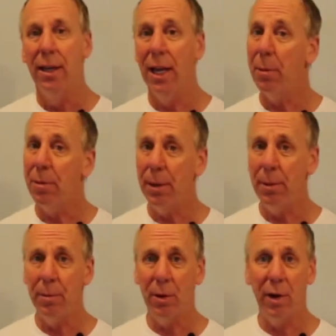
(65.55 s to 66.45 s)
Now
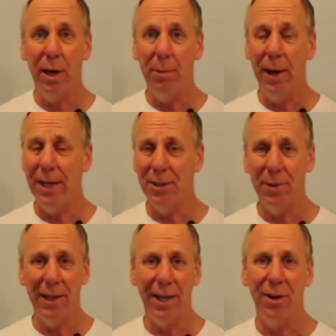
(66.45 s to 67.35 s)
premium grade
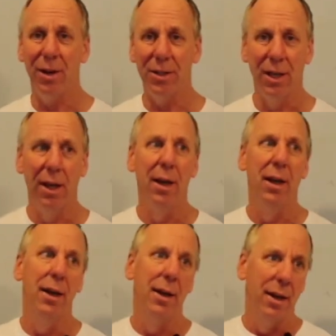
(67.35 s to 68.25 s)
paints mean they cost
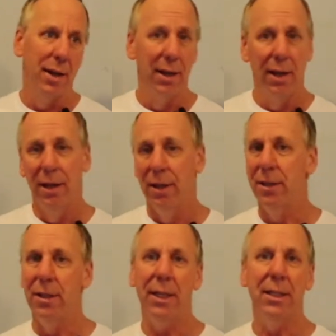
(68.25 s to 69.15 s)

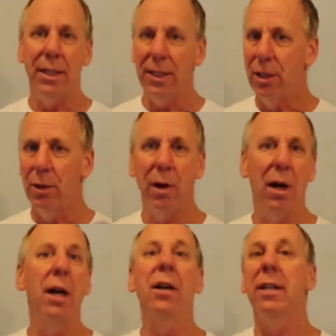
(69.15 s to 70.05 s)
60 to
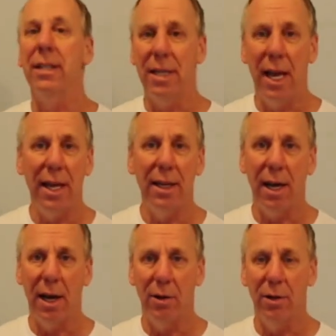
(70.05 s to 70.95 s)

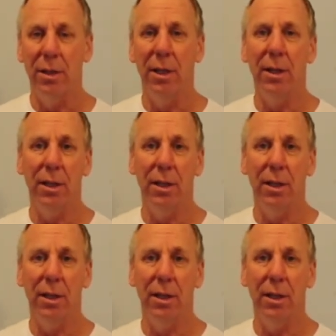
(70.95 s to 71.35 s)
$110.